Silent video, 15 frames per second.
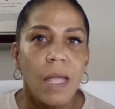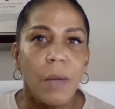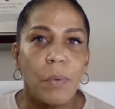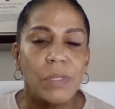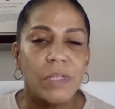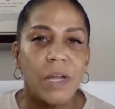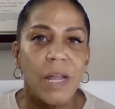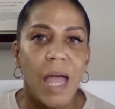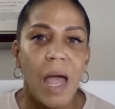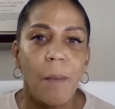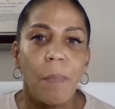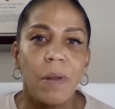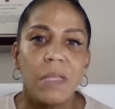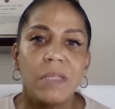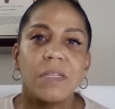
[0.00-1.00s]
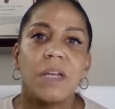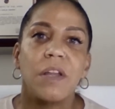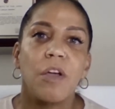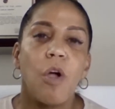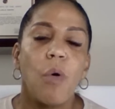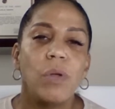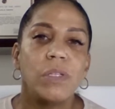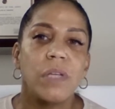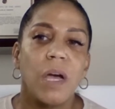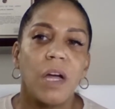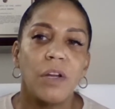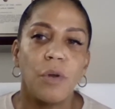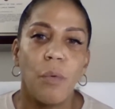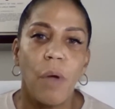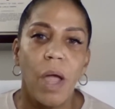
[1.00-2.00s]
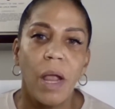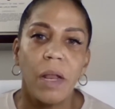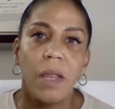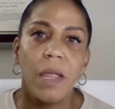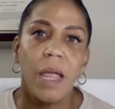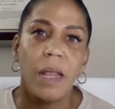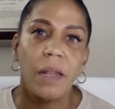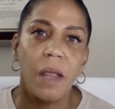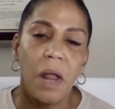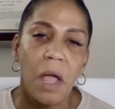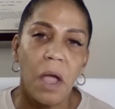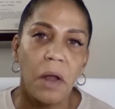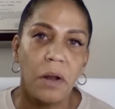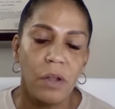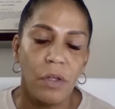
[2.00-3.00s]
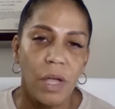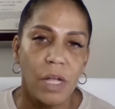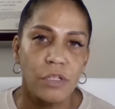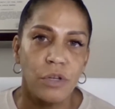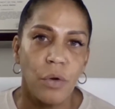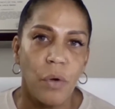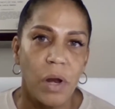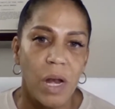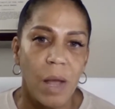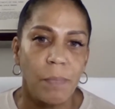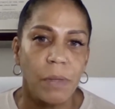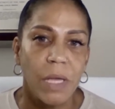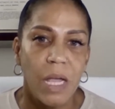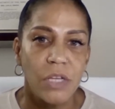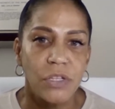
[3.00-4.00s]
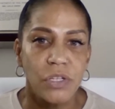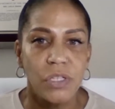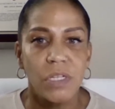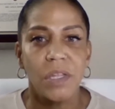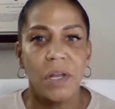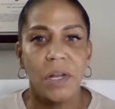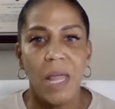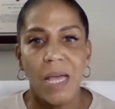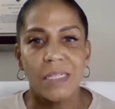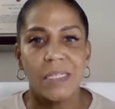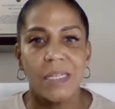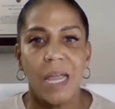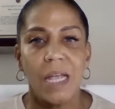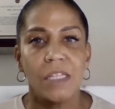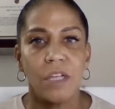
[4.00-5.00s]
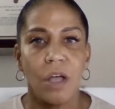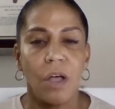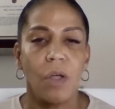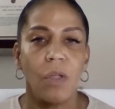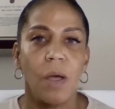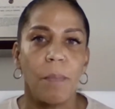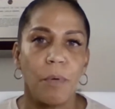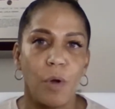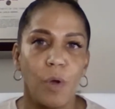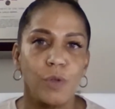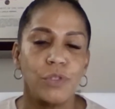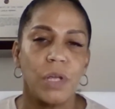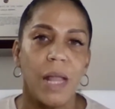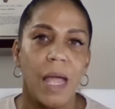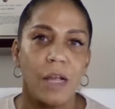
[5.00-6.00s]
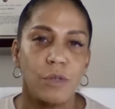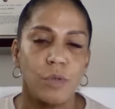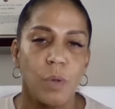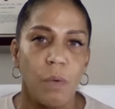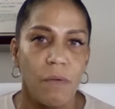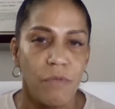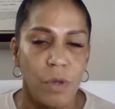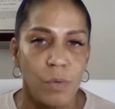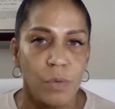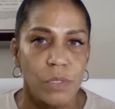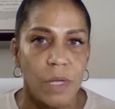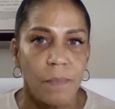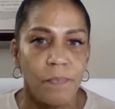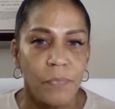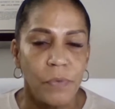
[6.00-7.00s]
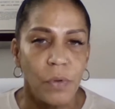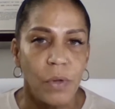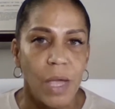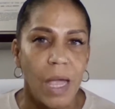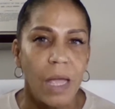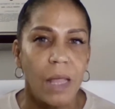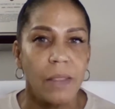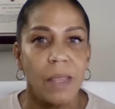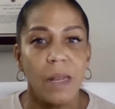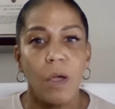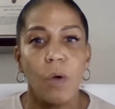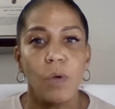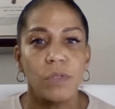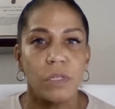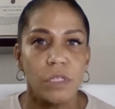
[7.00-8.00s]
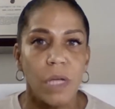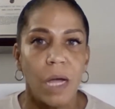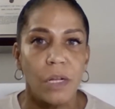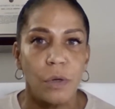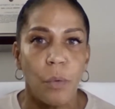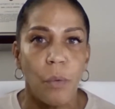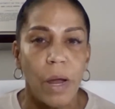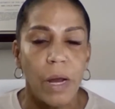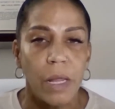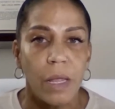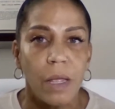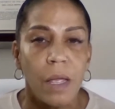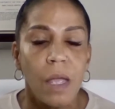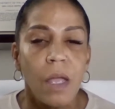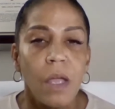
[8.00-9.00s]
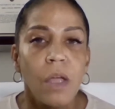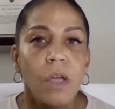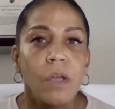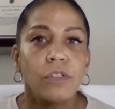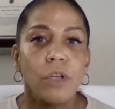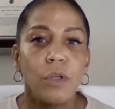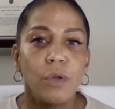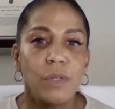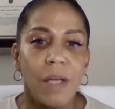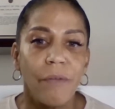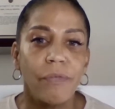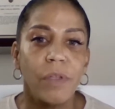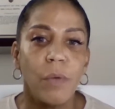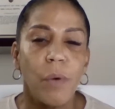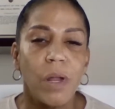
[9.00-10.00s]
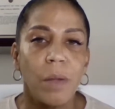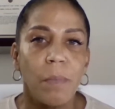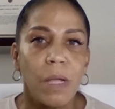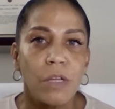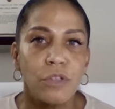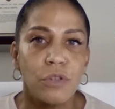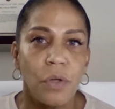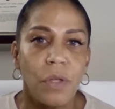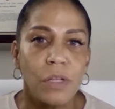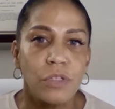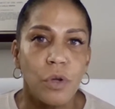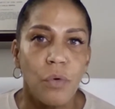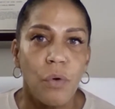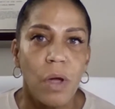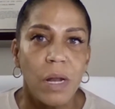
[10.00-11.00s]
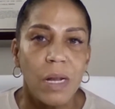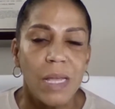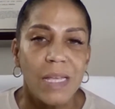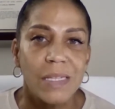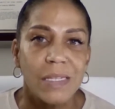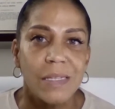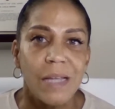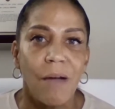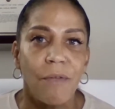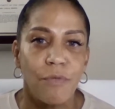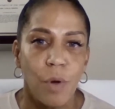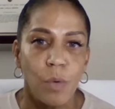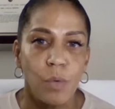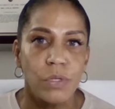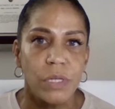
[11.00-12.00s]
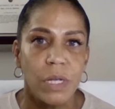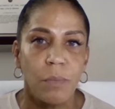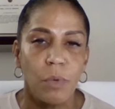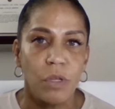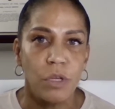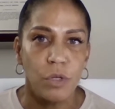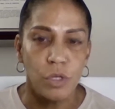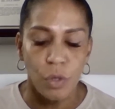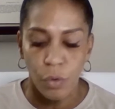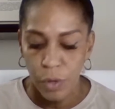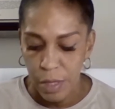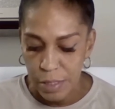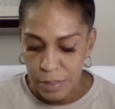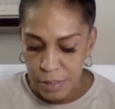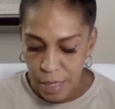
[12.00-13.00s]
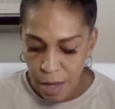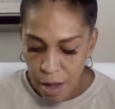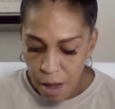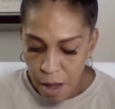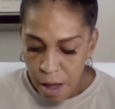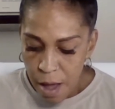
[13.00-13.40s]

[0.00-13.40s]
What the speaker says: What's going to happen is going to go into underwriting, and they're not going to look at your credit application till the next day till a person actually reviews it. Okay, and then it goes into underwriting. So you definitely want to make sure that your credit is not frozen when you do this.